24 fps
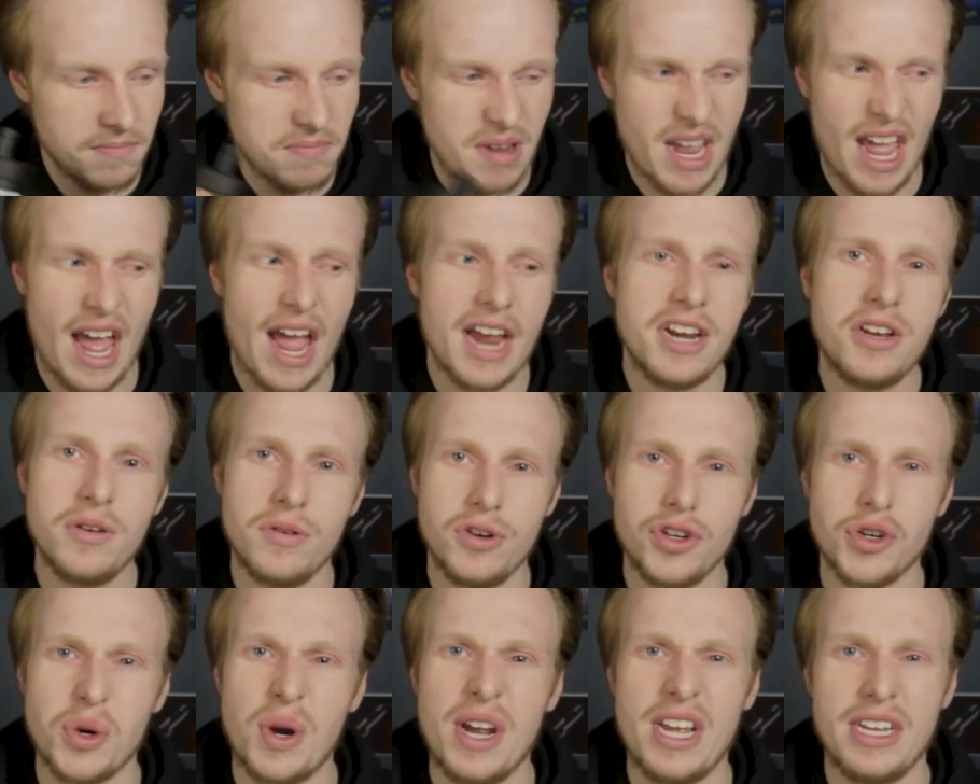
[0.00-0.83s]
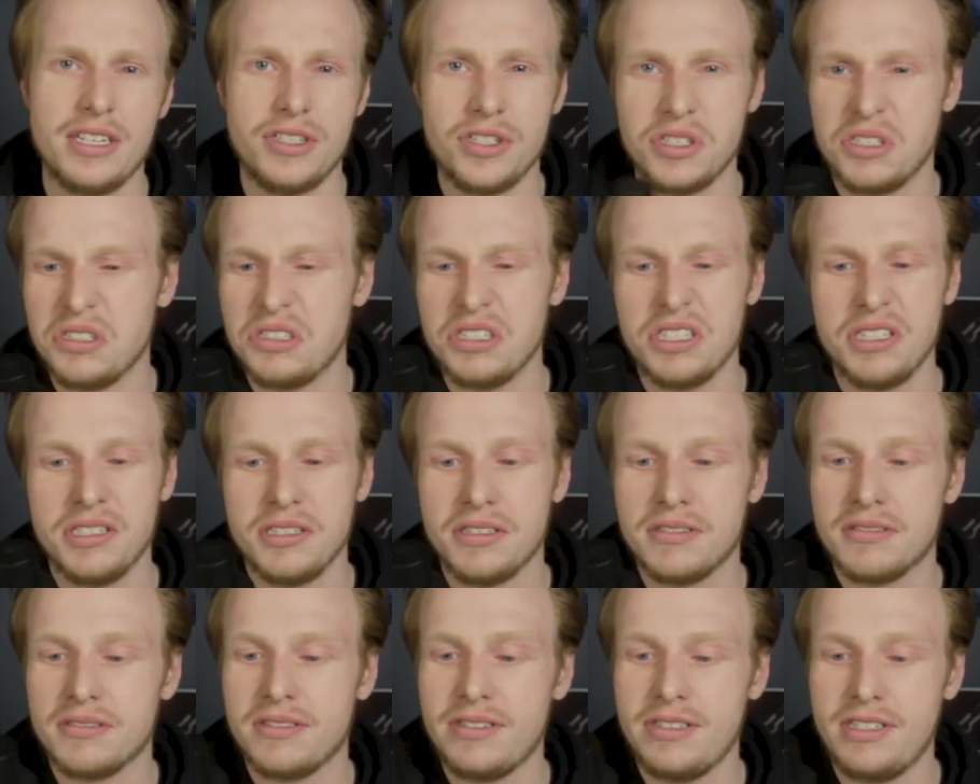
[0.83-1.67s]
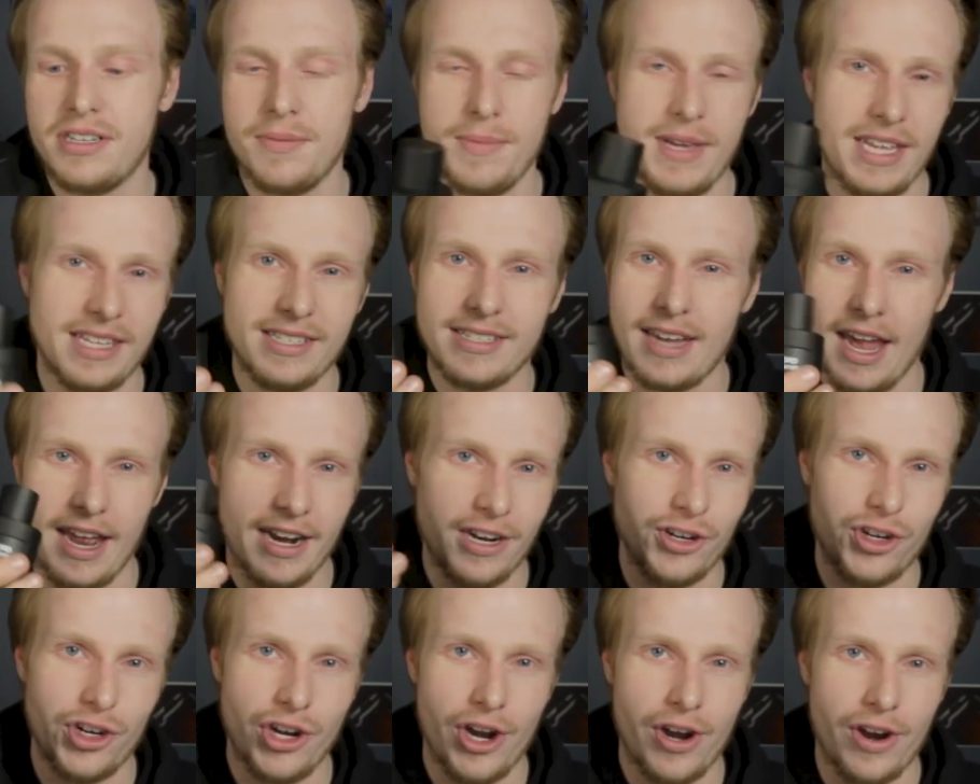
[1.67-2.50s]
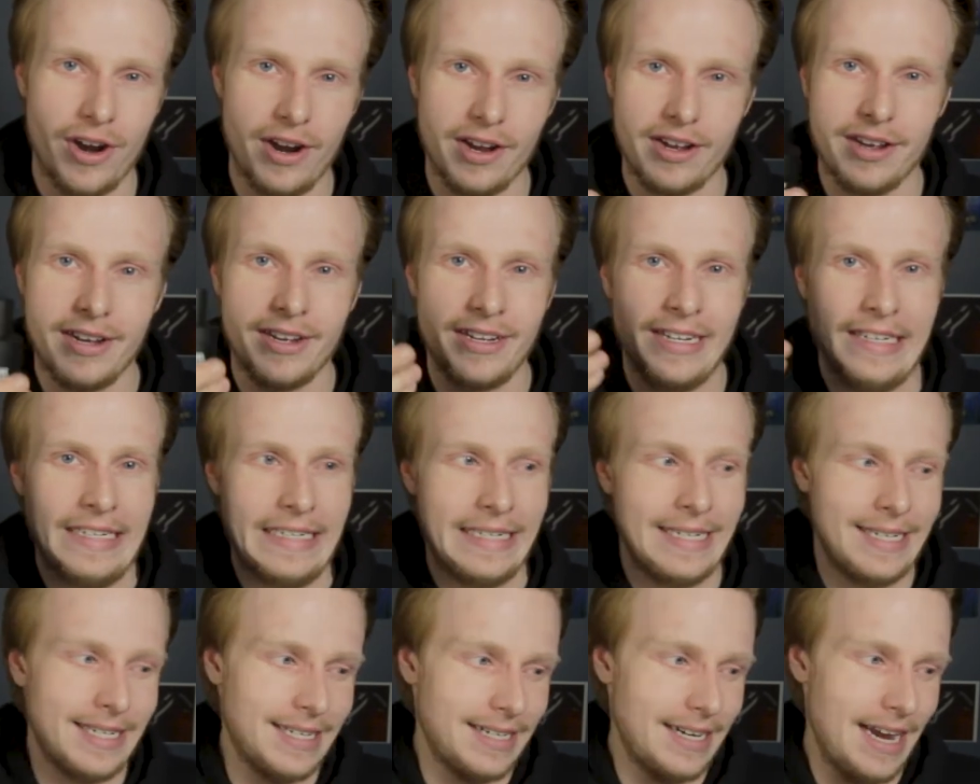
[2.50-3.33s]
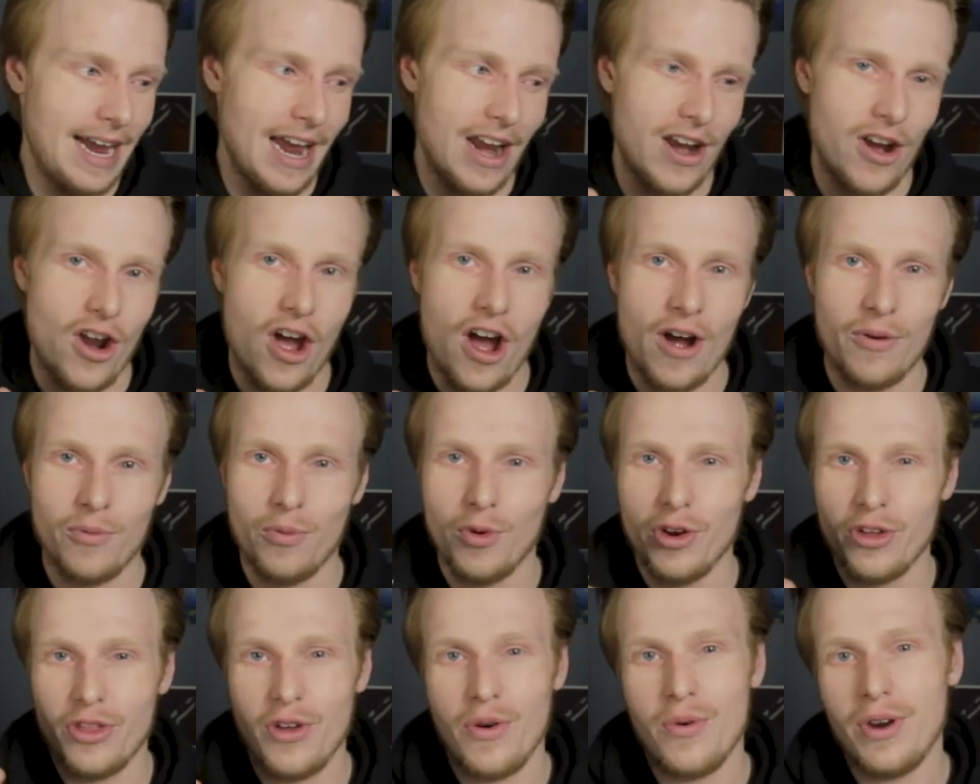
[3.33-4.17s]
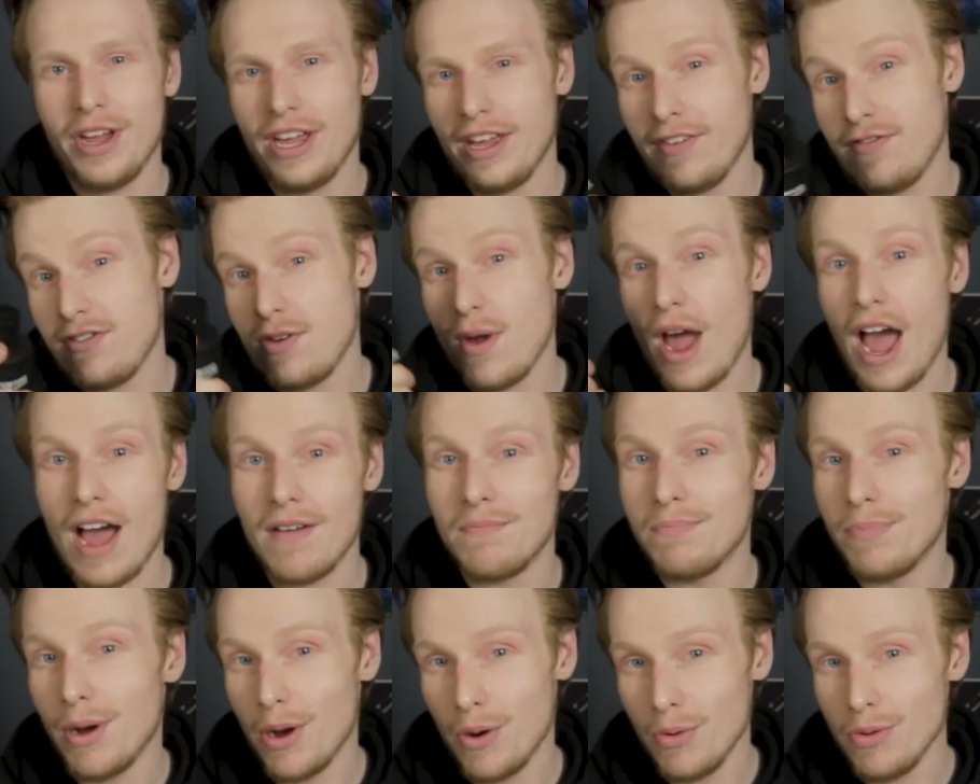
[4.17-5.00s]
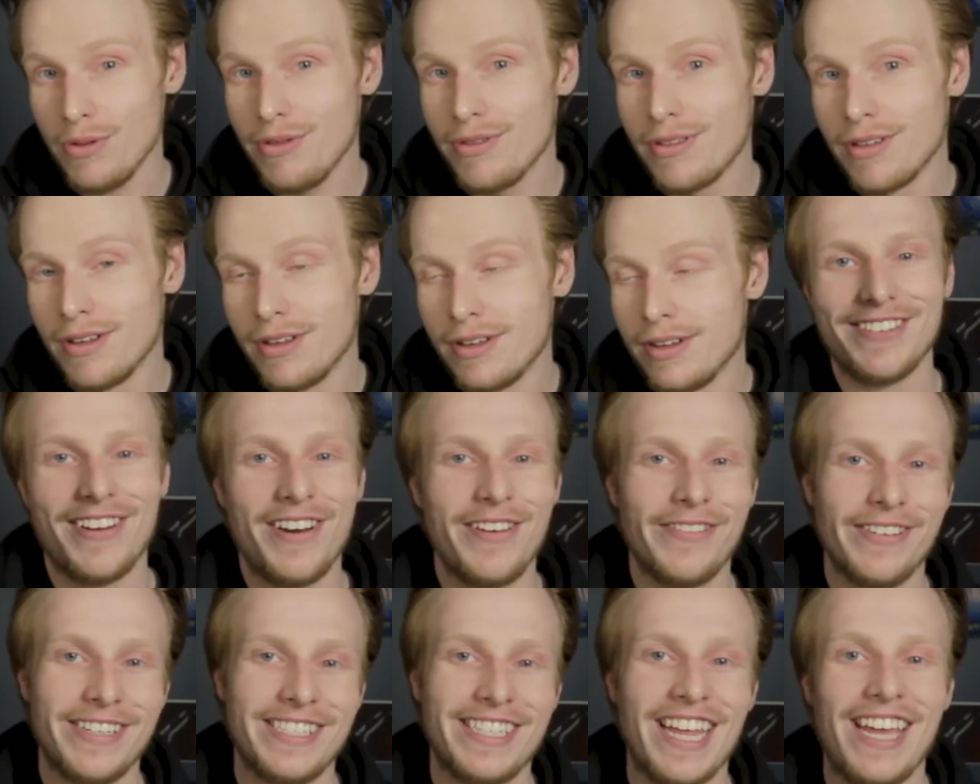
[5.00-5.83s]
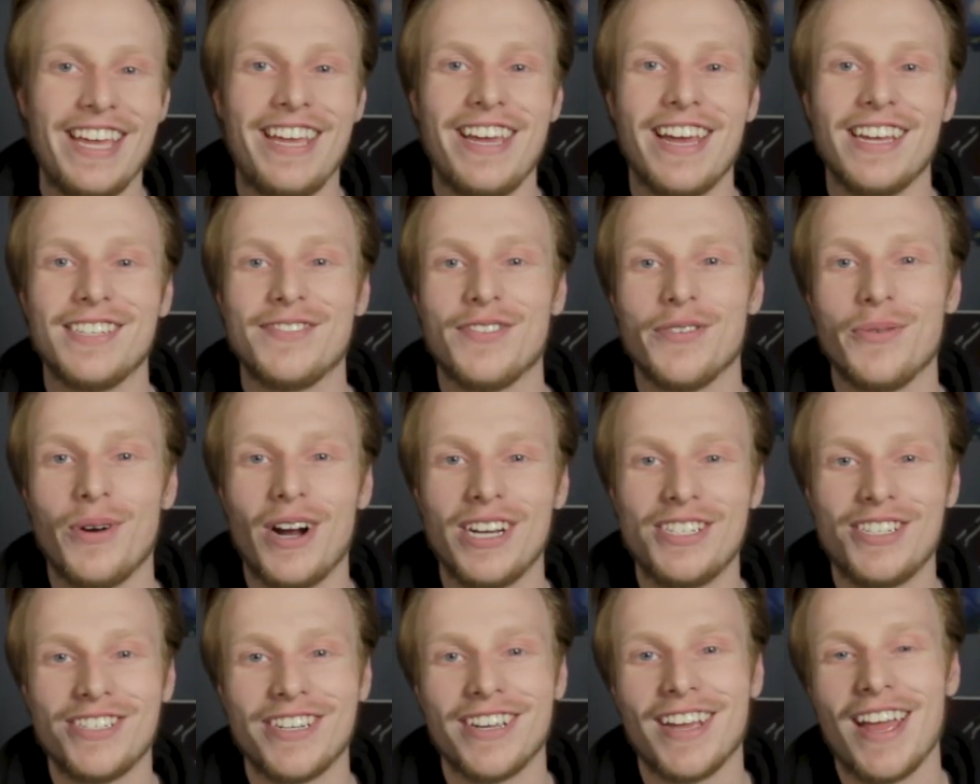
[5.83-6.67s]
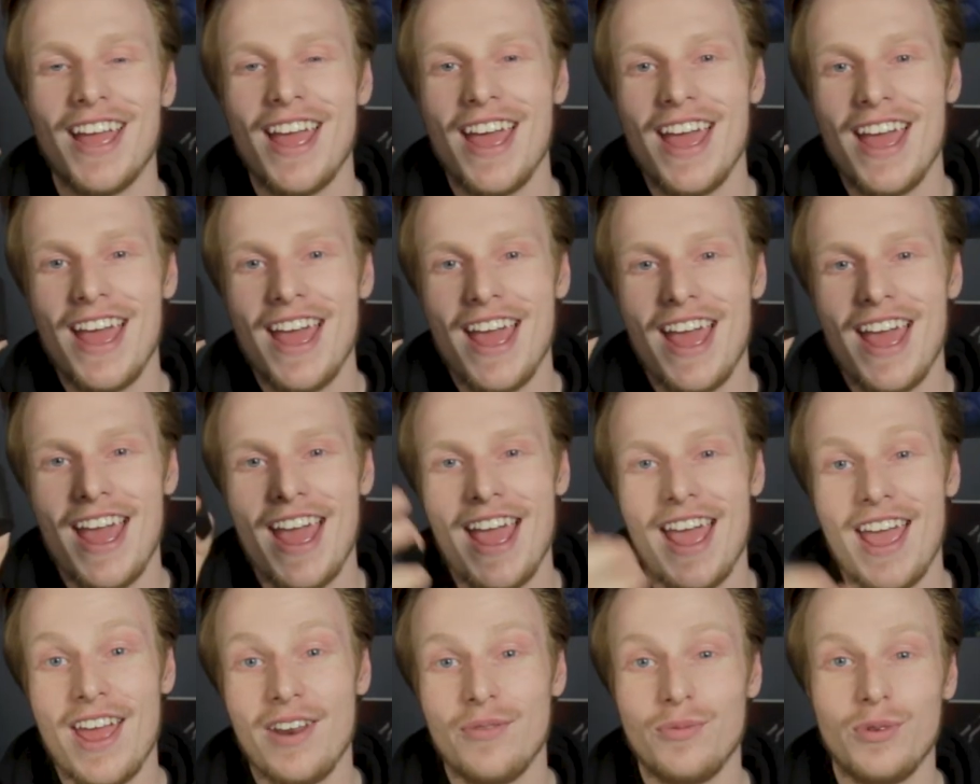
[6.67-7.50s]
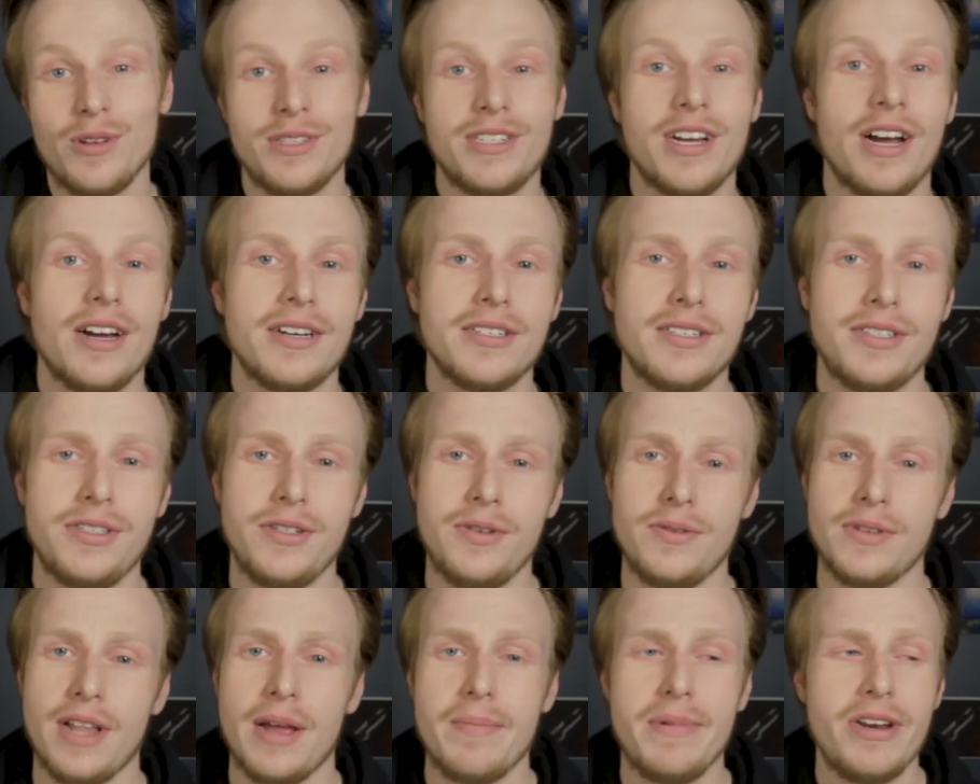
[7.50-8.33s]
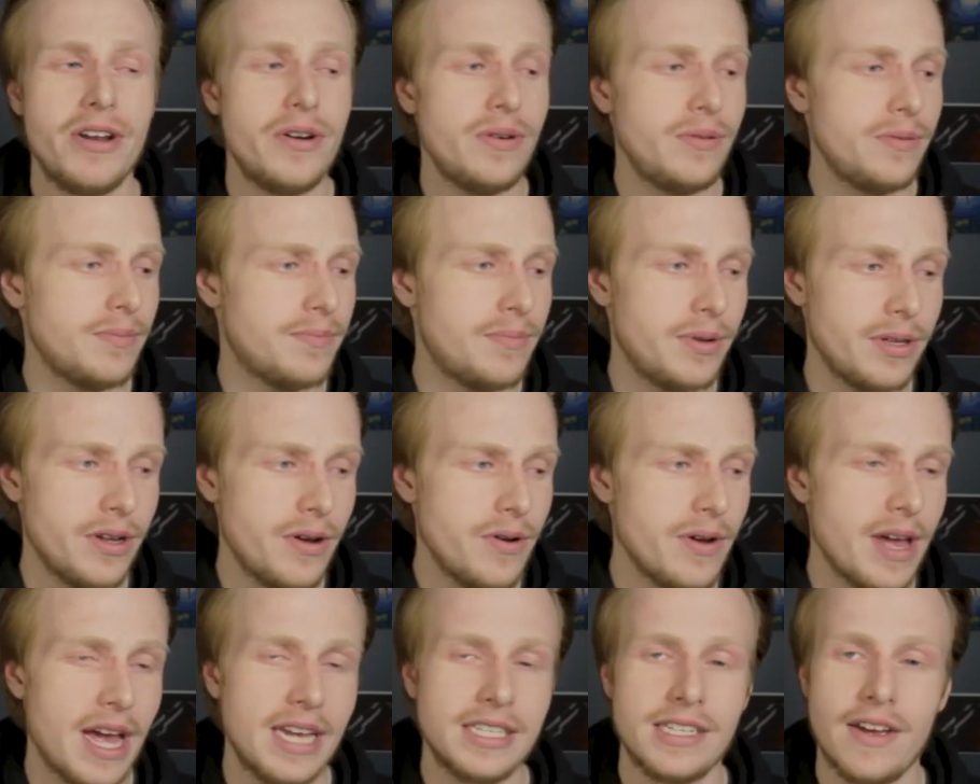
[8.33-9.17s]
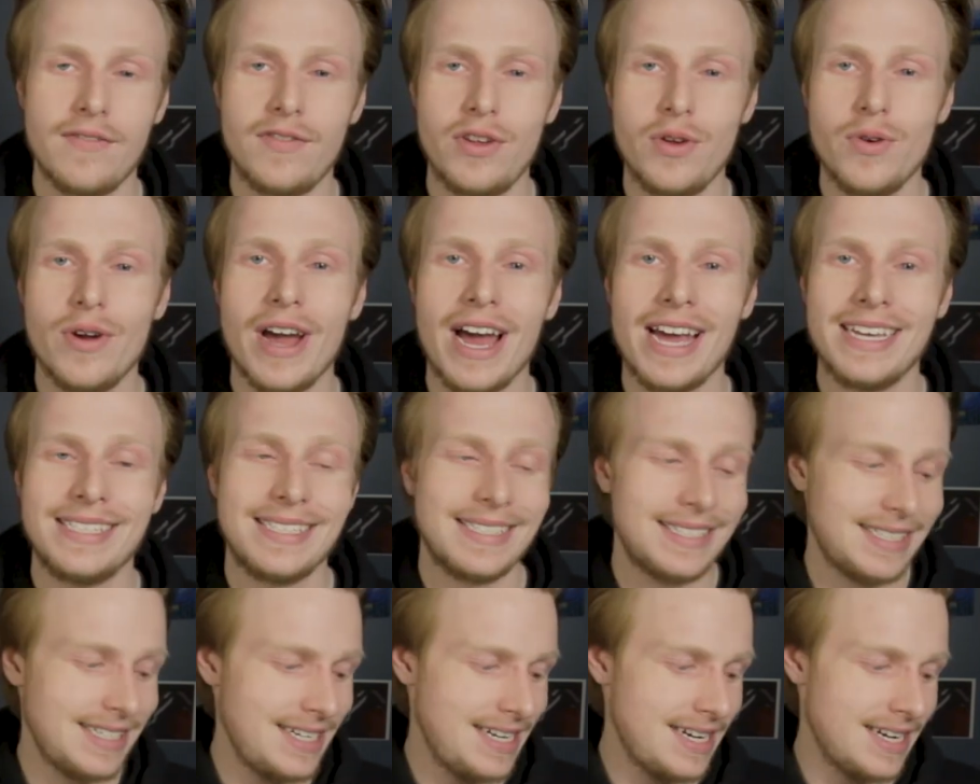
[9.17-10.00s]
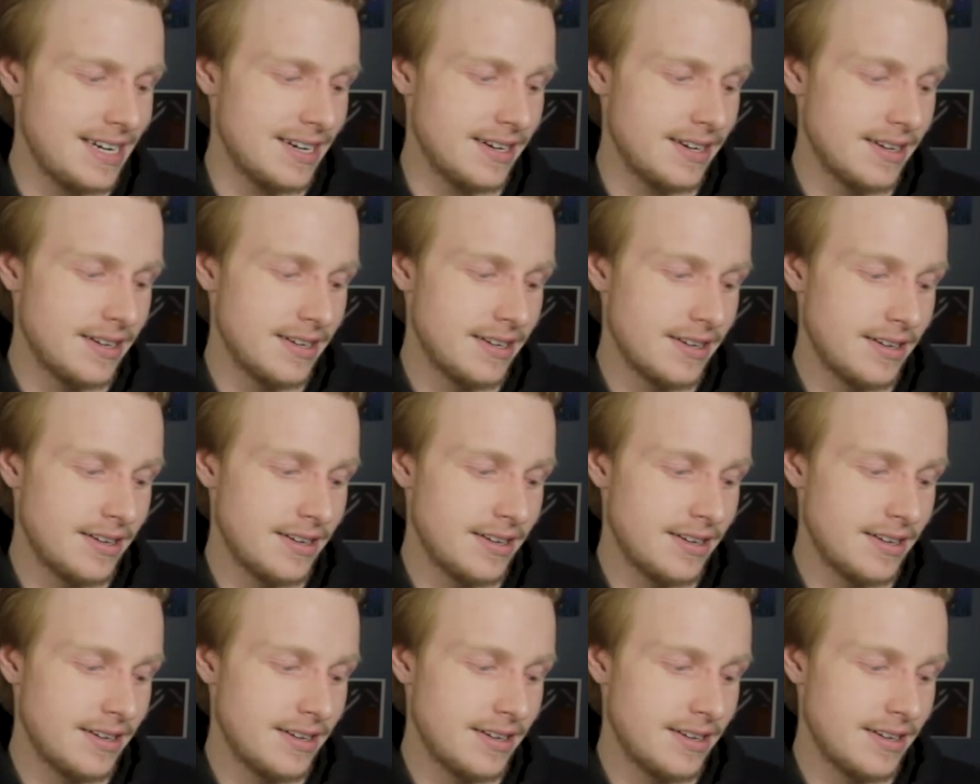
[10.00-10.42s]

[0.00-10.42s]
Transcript: But yeah, I do enjoy it. It's just, it's to me, it's kind of generic and not worth owning if you have both. So anyways, thank you guys for watching and we'll talk soon. Let me know below guys, have you guys seen